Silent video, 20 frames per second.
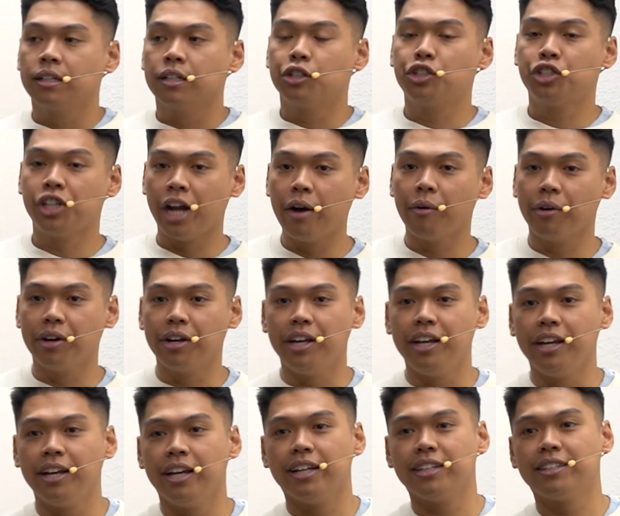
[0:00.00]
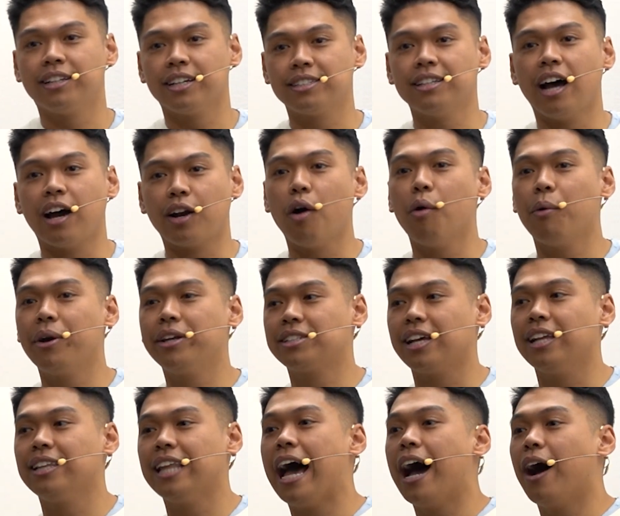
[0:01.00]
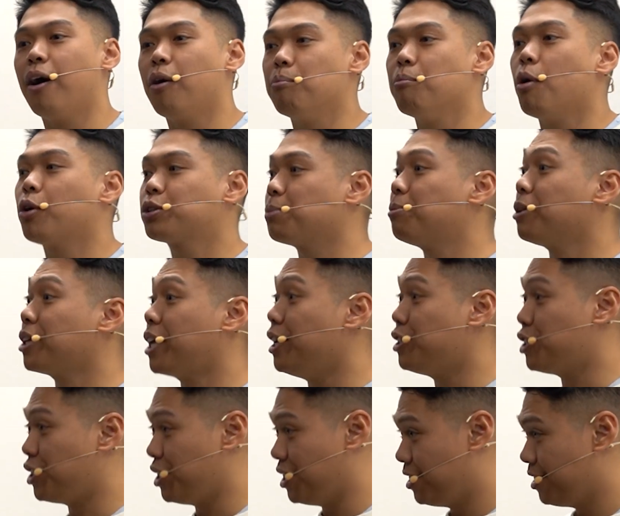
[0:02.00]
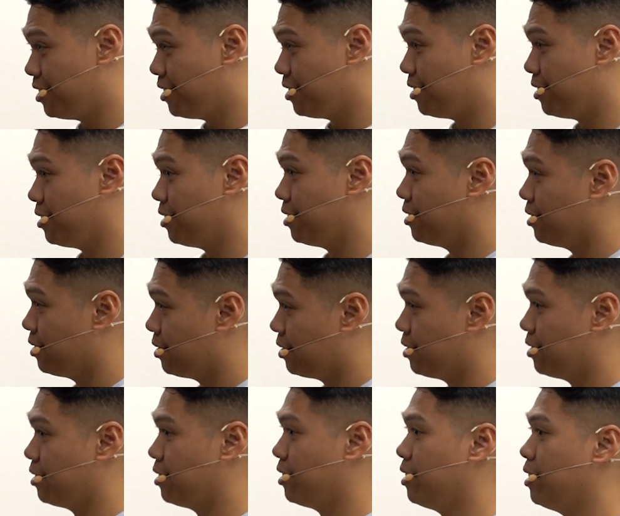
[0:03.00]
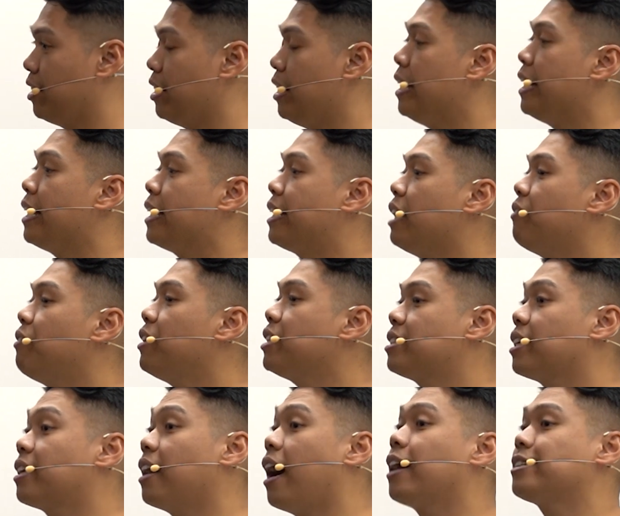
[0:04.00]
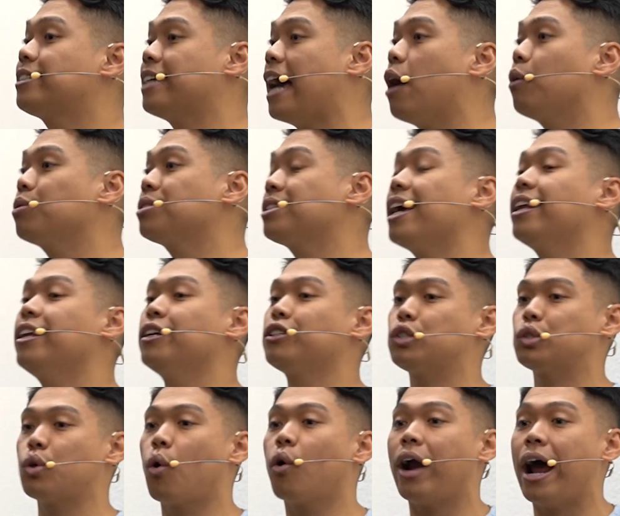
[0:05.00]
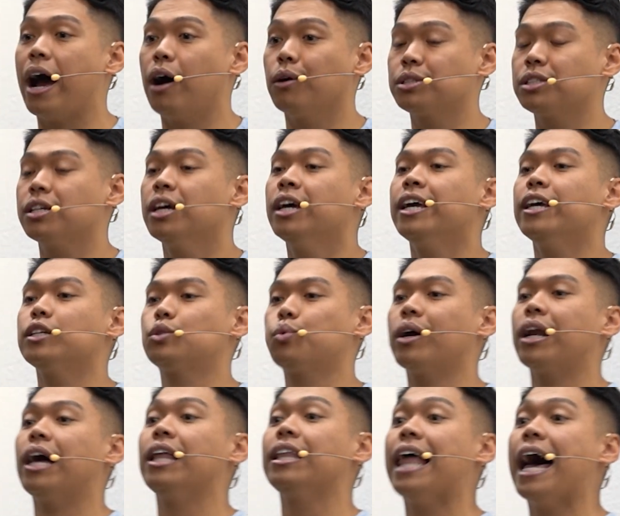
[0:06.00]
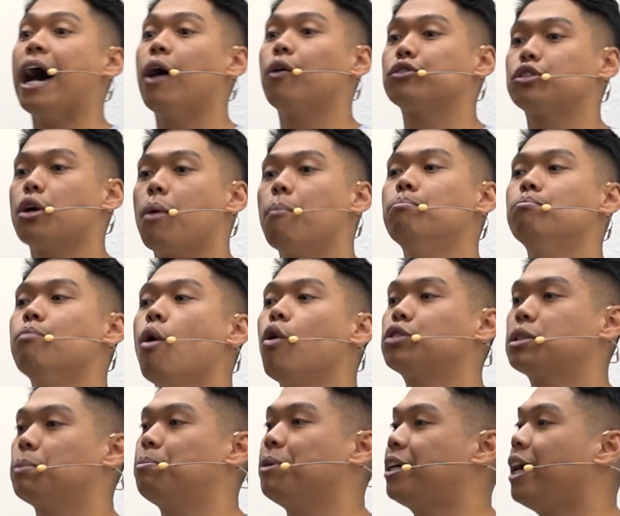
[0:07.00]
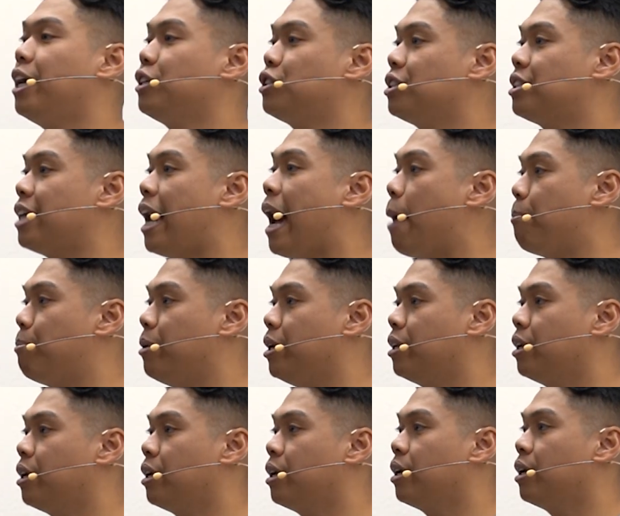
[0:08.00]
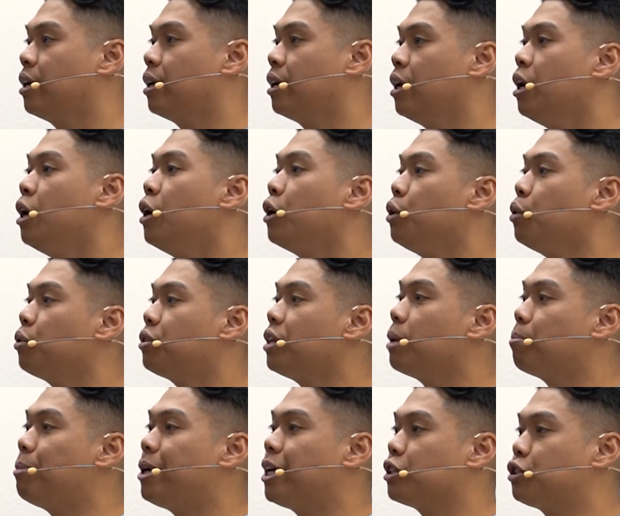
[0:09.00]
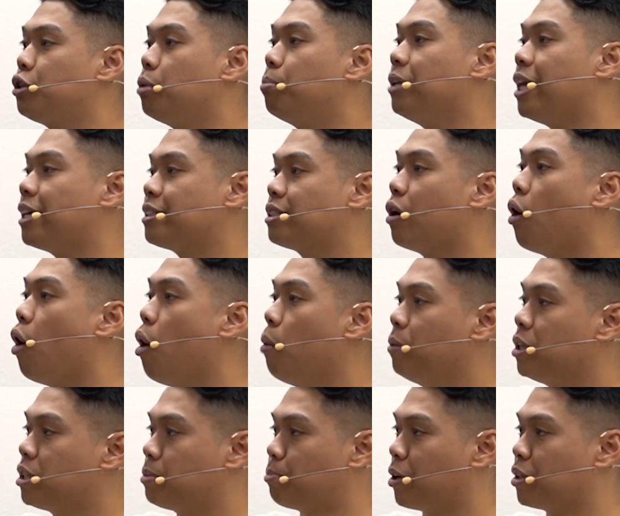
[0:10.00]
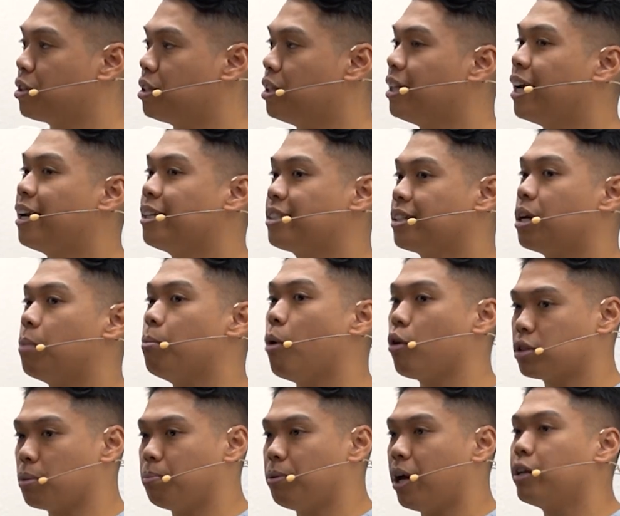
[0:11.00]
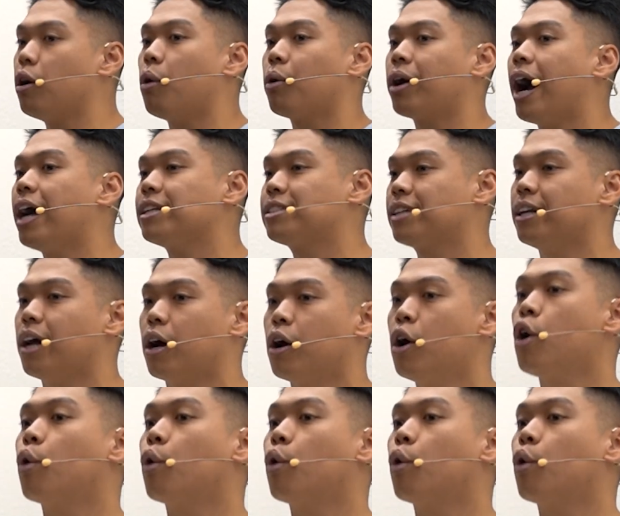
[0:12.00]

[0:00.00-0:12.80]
Charity does not always allow multiplication. Giving to God's house and his storehouse is what allows multiplication to happen. You think because you bless the homeless person that it's going to multiply. No, God's going to